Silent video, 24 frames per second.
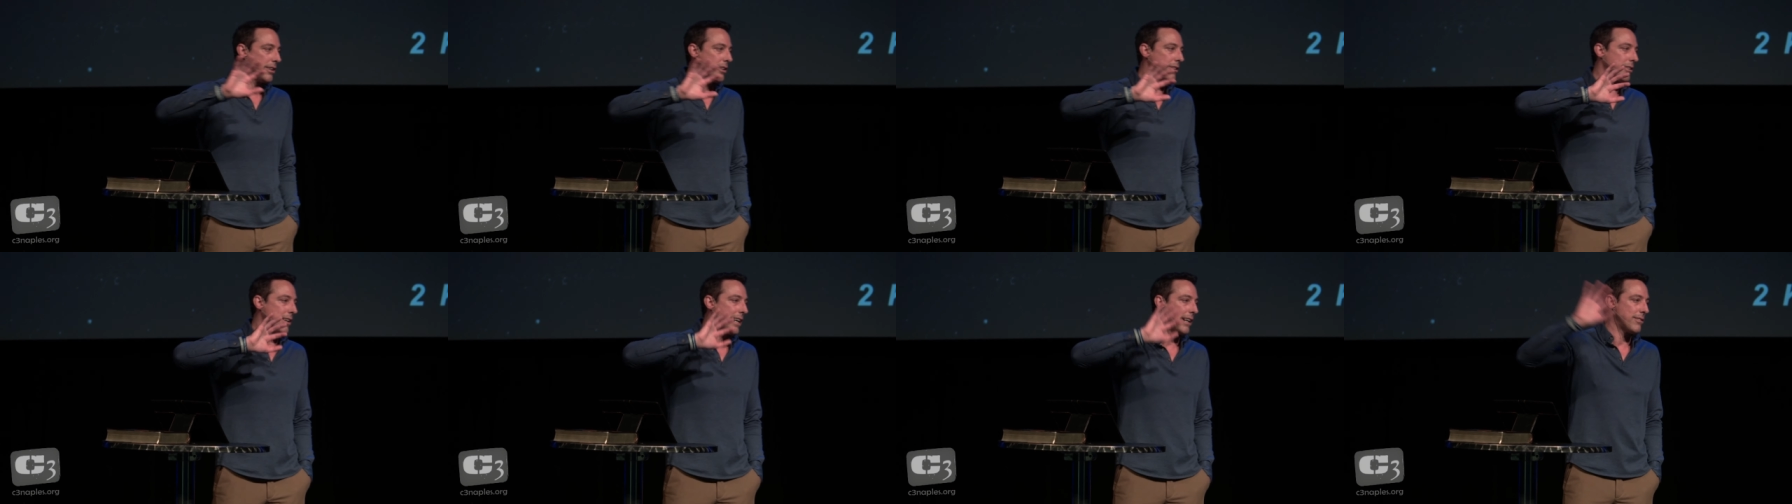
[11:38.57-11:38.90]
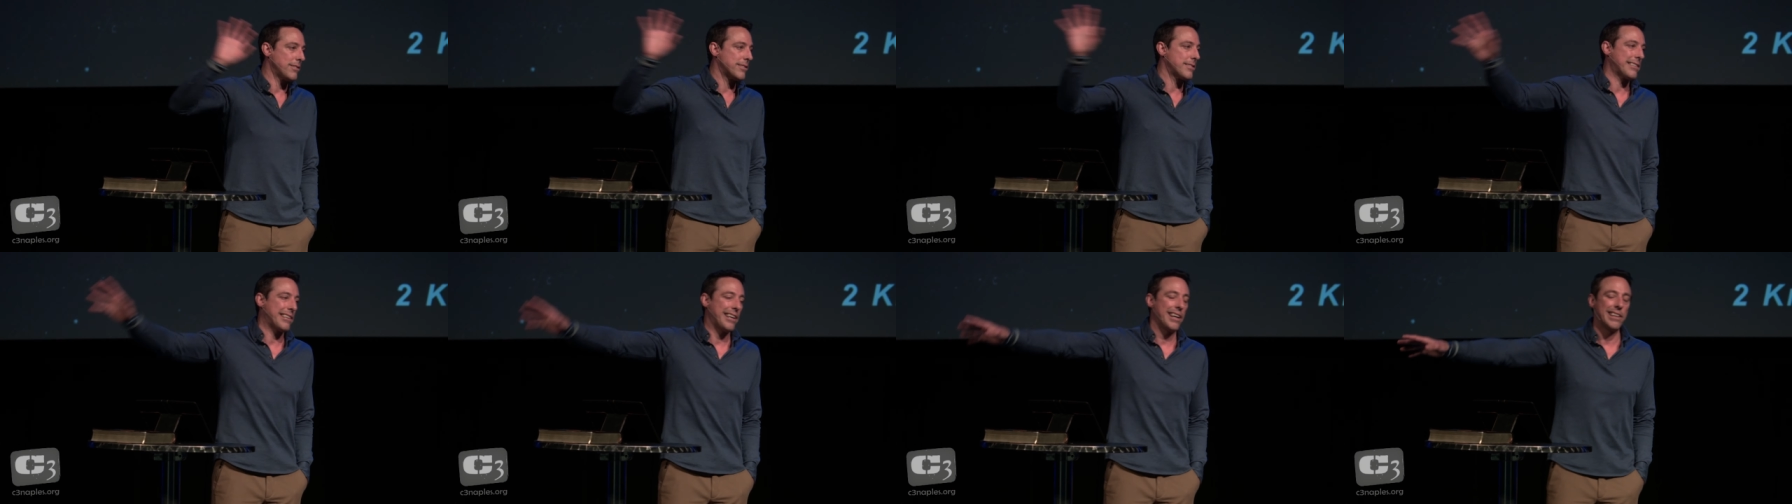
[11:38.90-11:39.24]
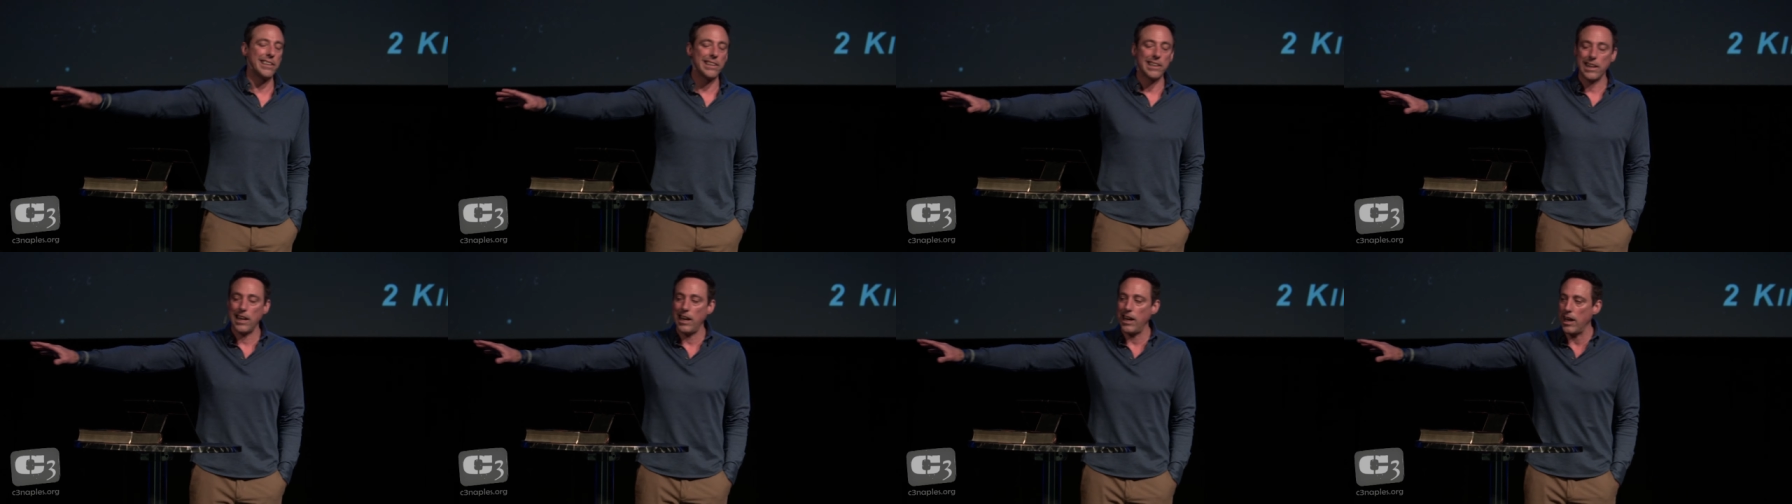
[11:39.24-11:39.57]
You're outside
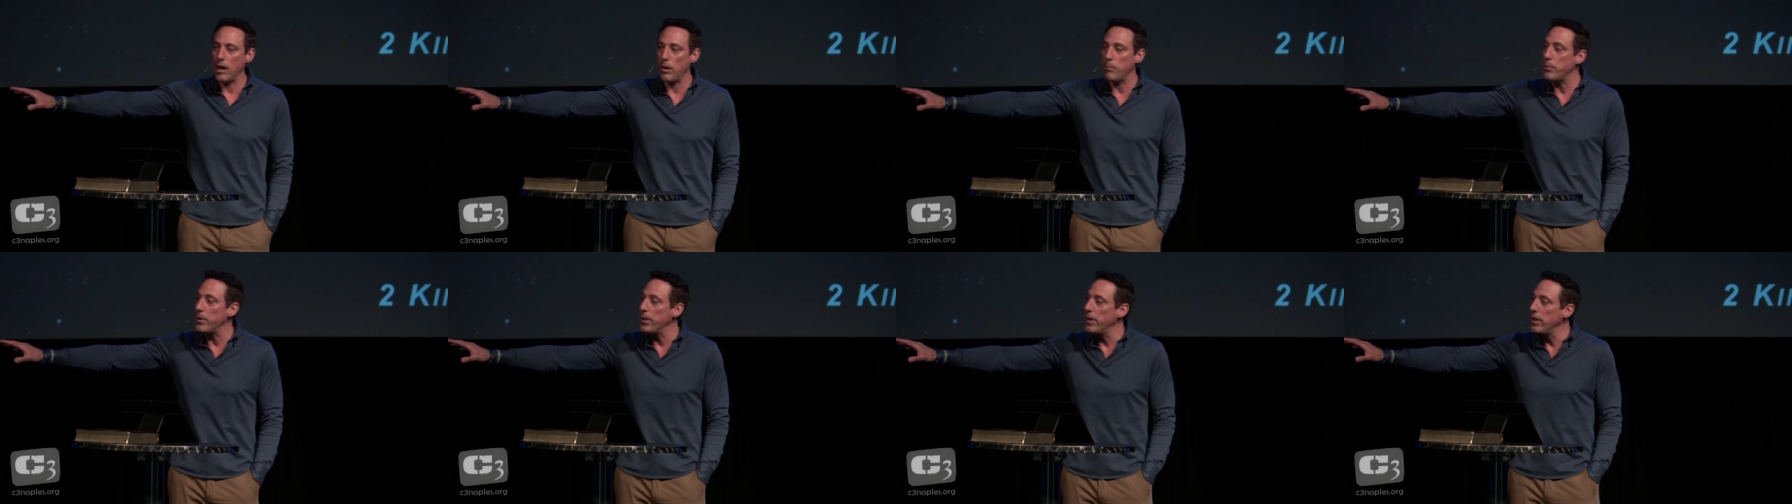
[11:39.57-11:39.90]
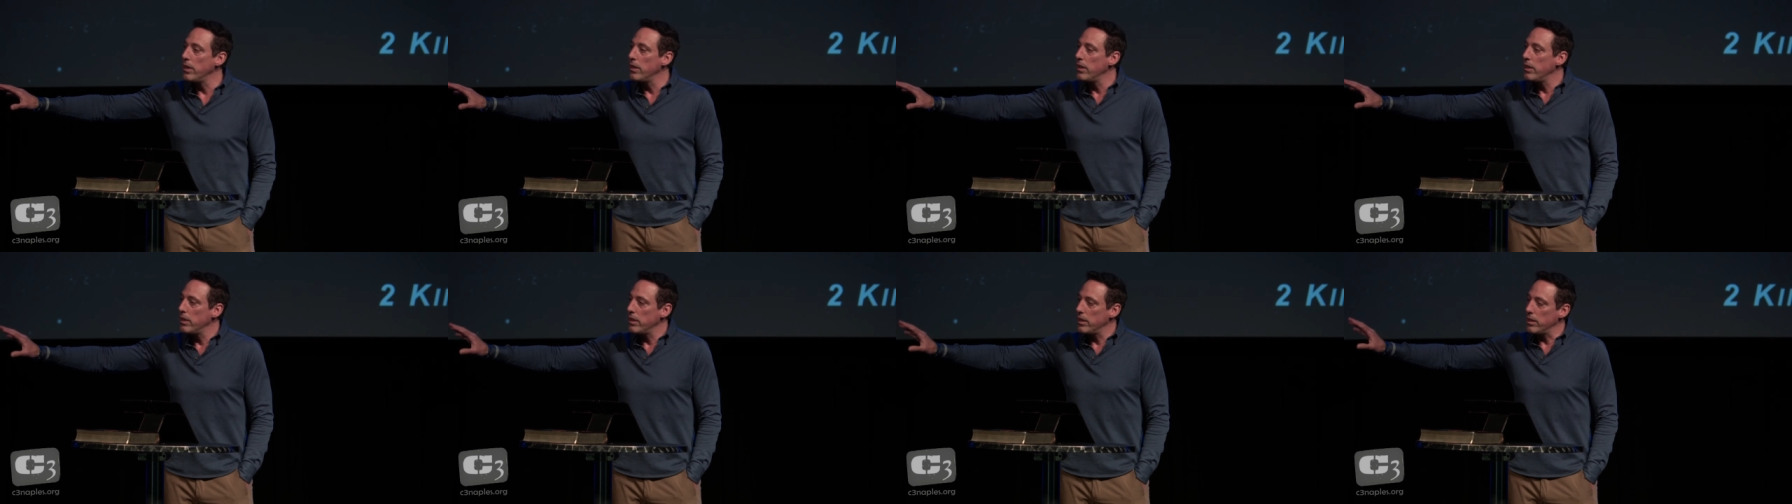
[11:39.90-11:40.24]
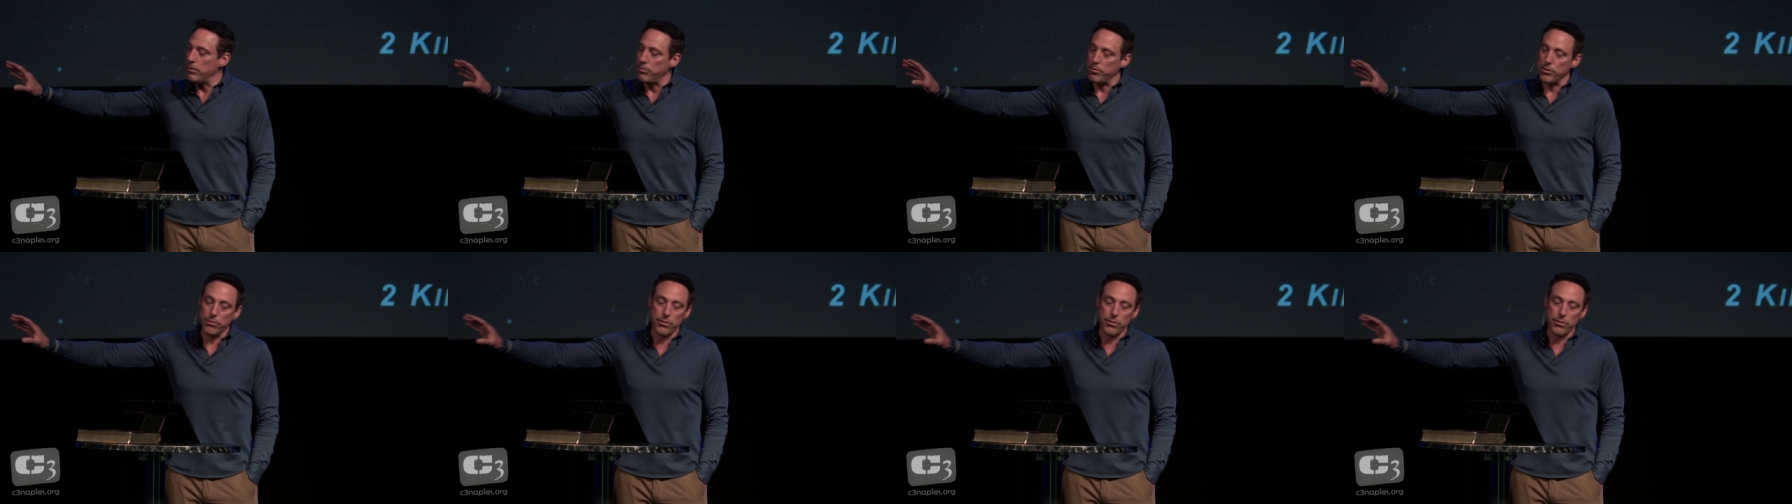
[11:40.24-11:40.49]
the camp if you